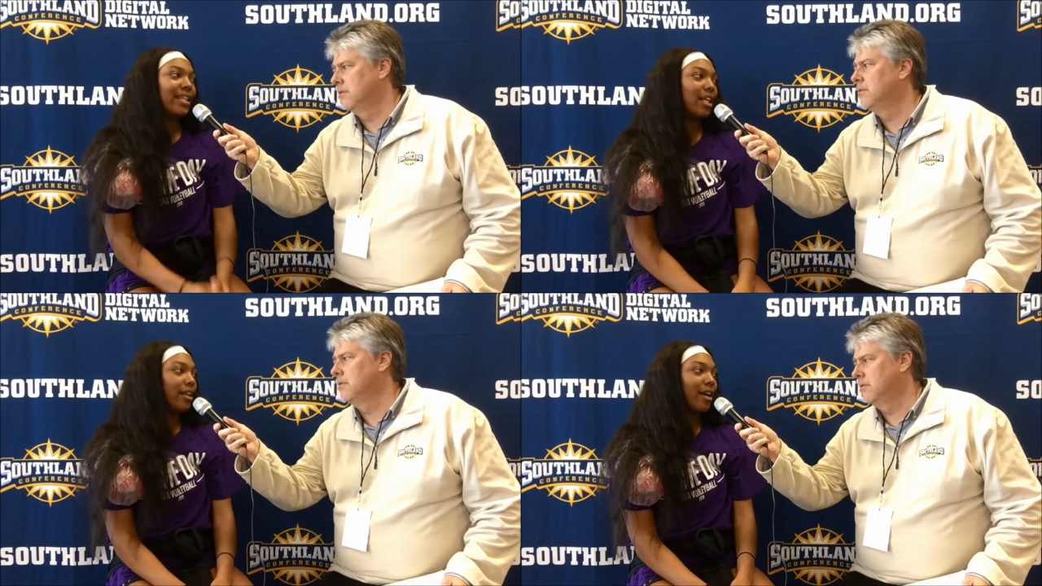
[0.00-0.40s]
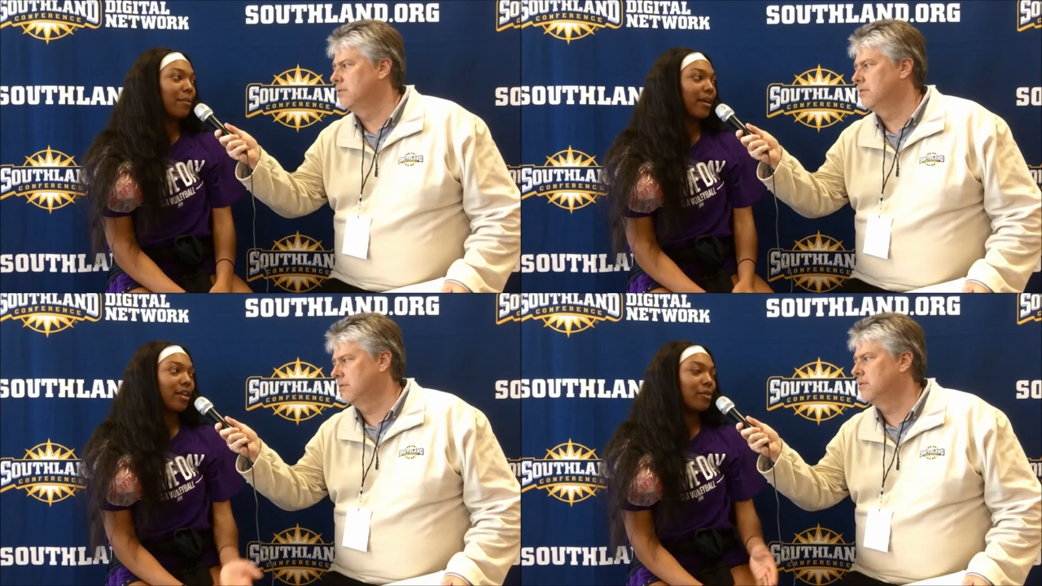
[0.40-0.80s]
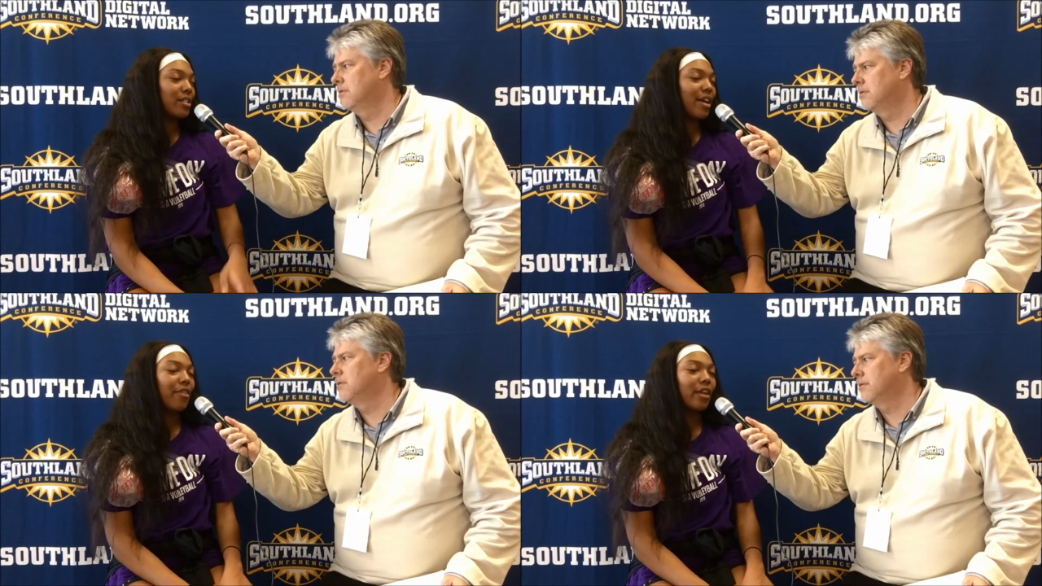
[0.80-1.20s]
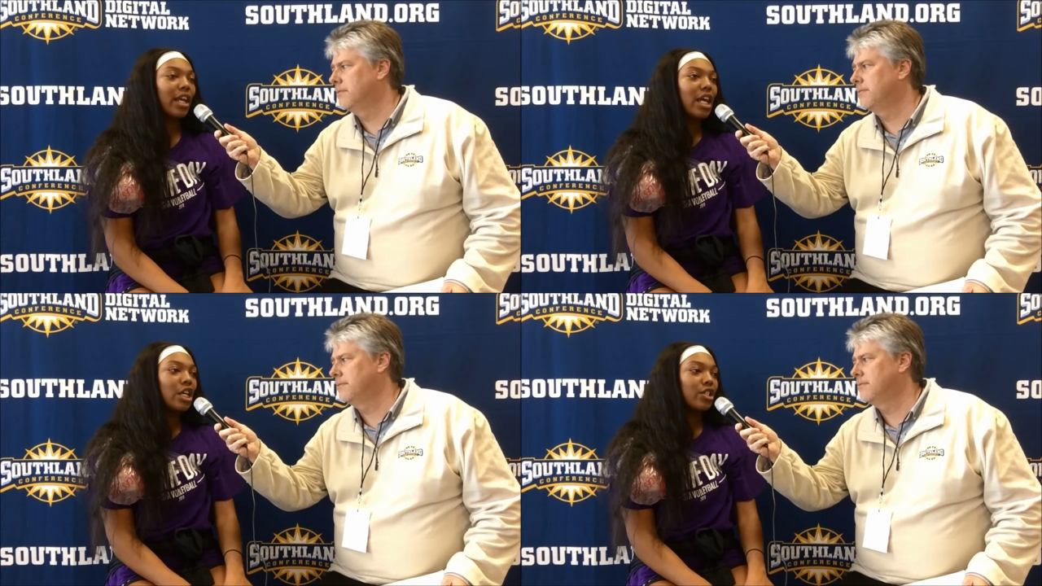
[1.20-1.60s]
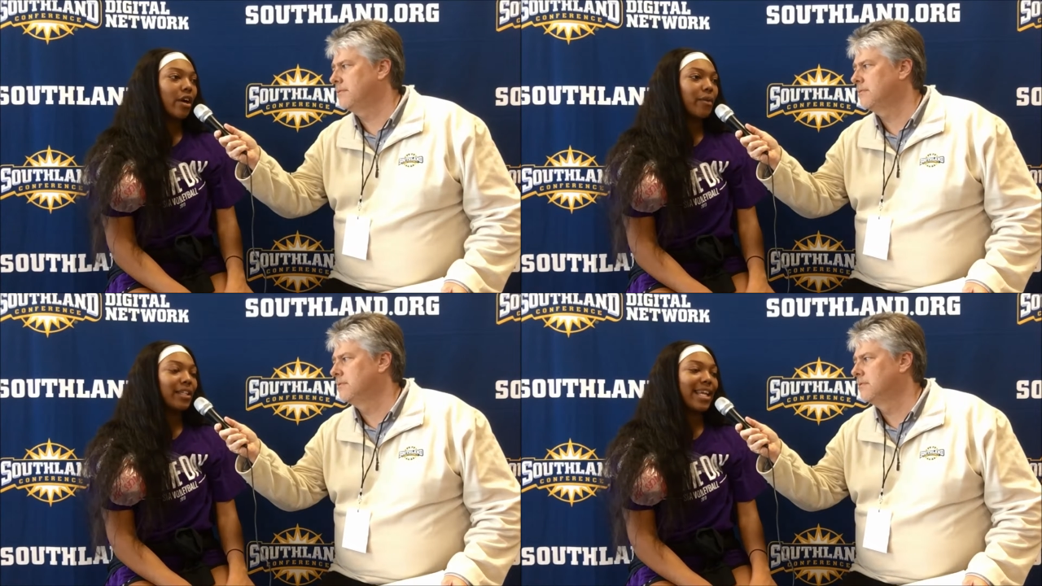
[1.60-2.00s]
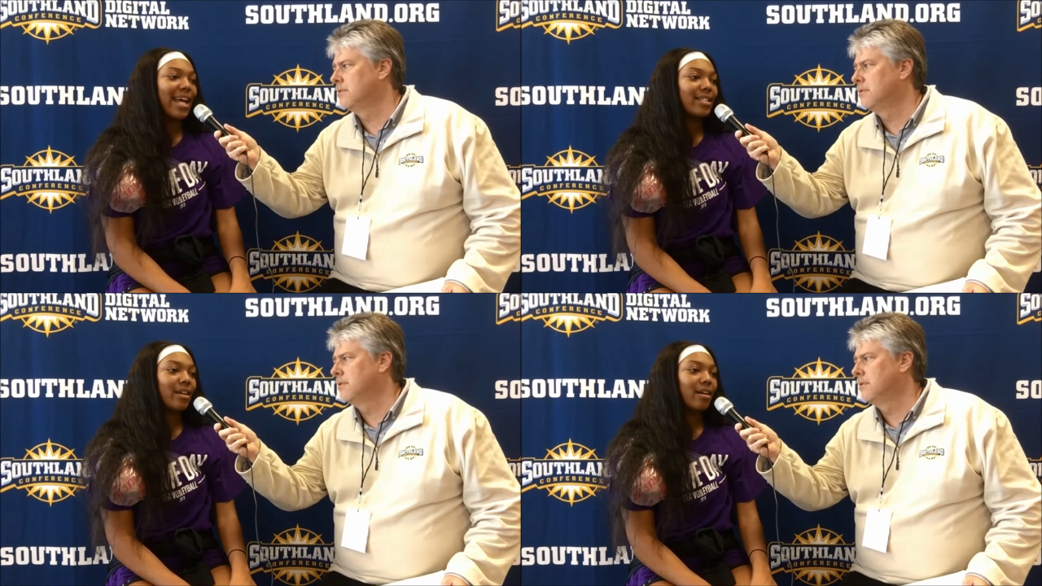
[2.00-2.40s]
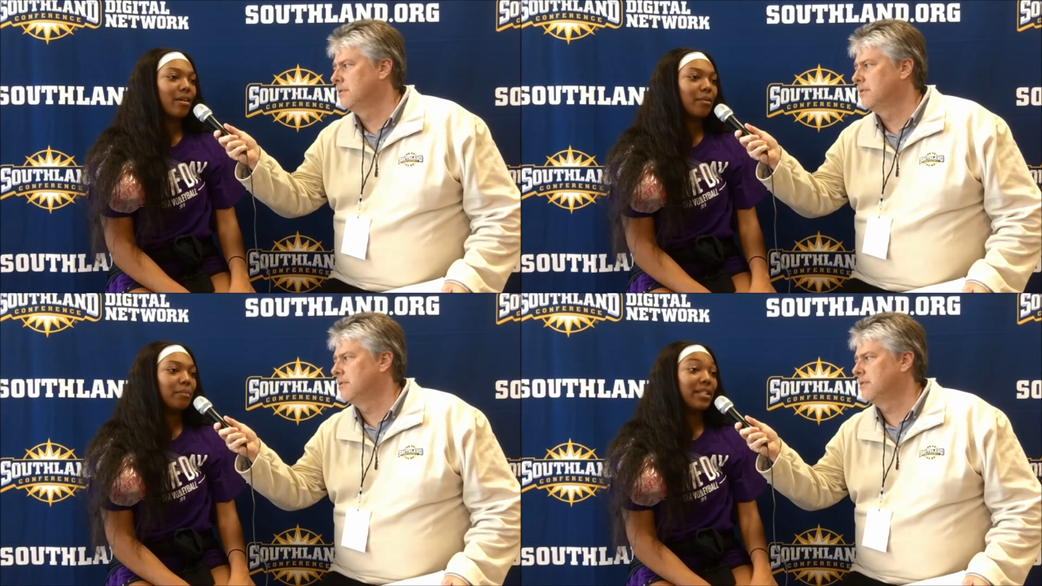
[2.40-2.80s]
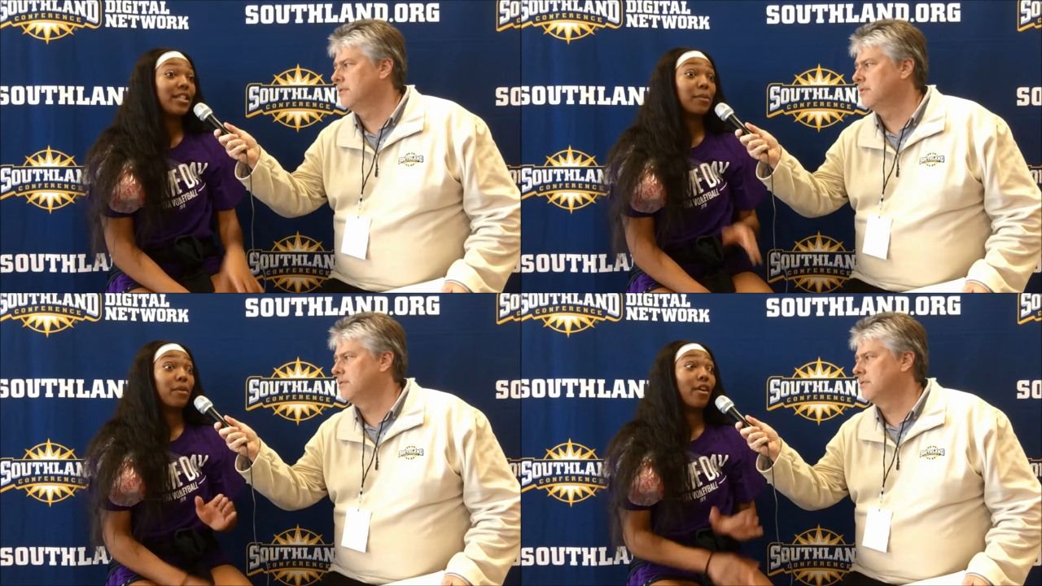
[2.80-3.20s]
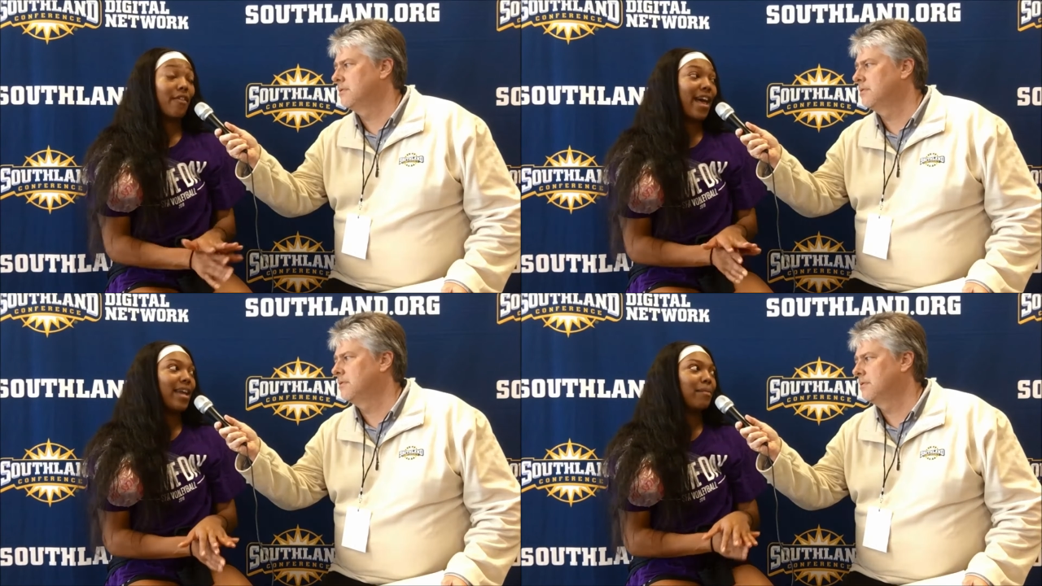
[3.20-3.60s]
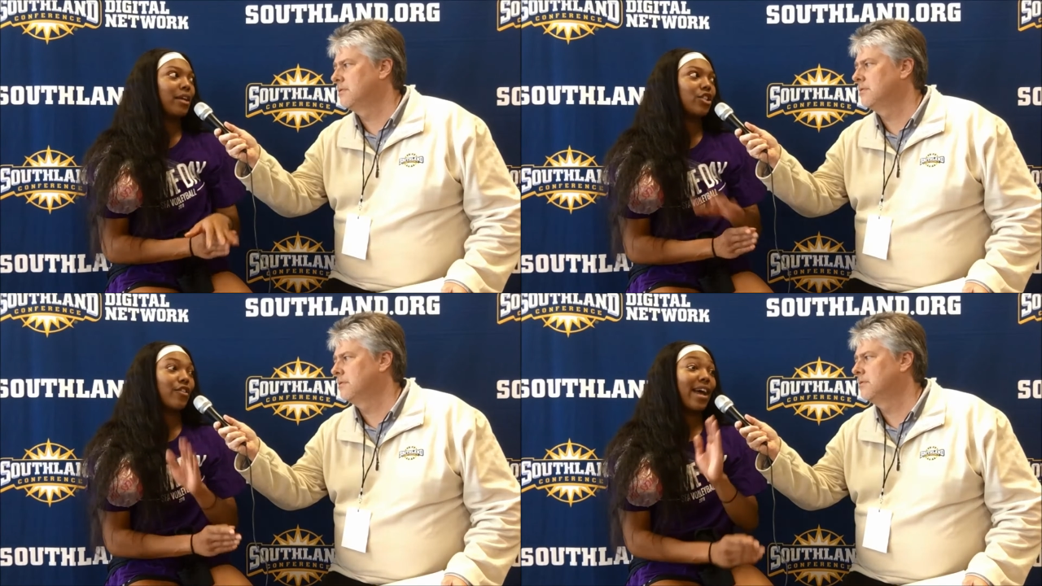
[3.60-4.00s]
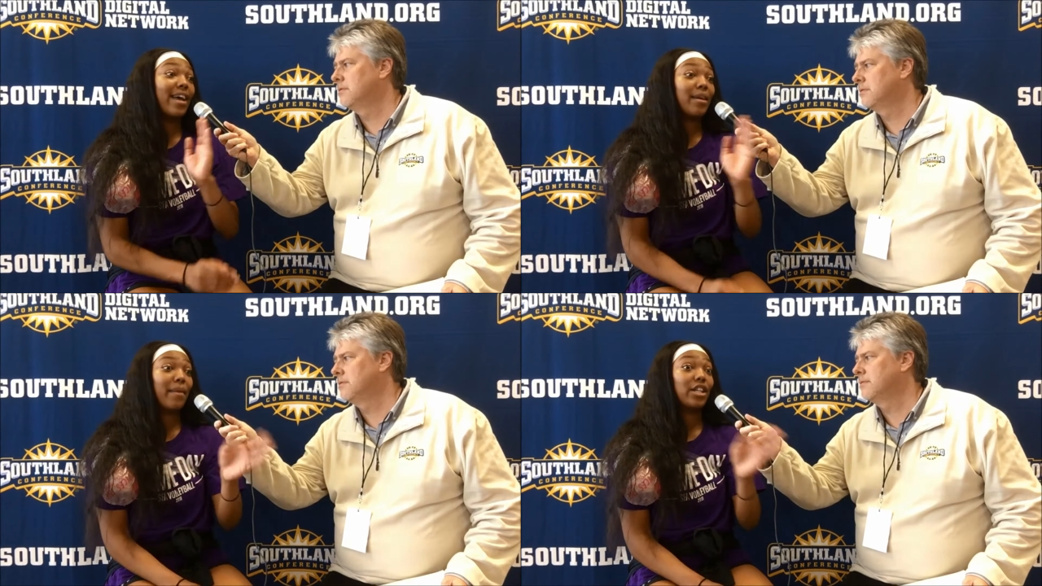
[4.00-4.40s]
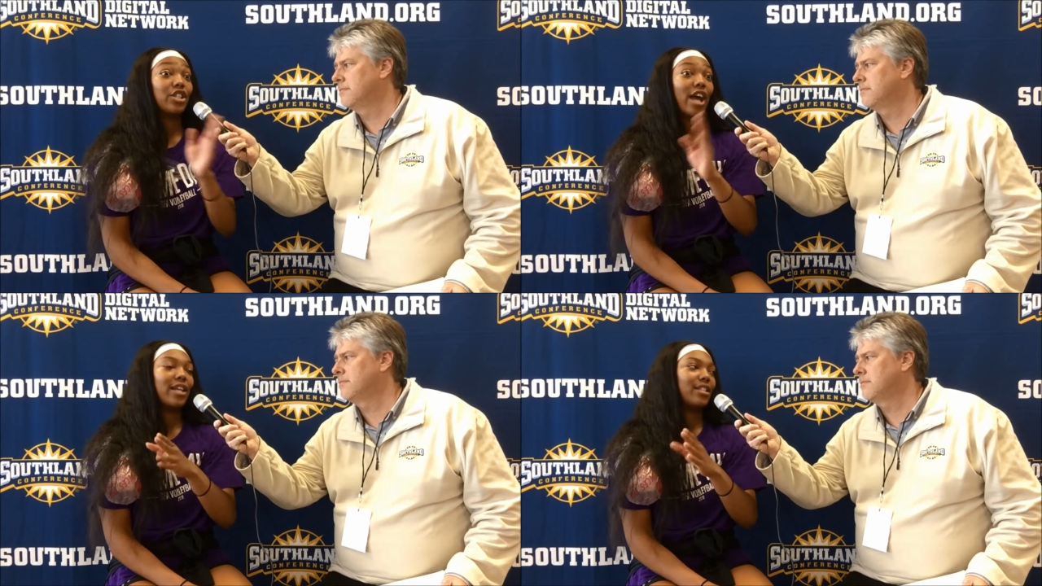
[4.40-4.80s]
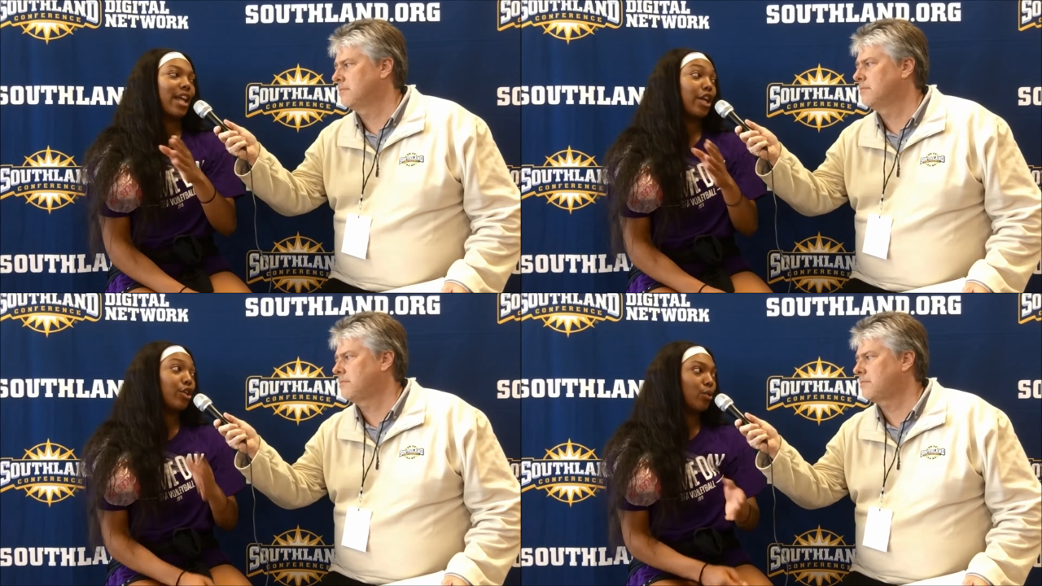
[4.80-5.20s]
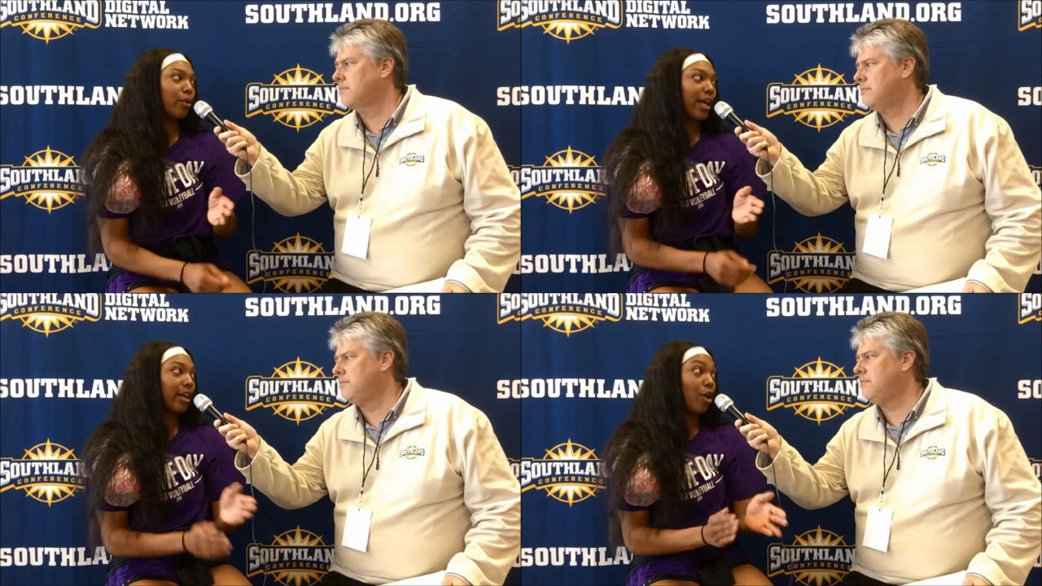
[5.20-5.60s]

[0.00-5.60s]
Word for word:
Speaker 1: digging it up like it was nothing. So I really had to um, be disciplined on that and make sure that I hit my shots that I knew were like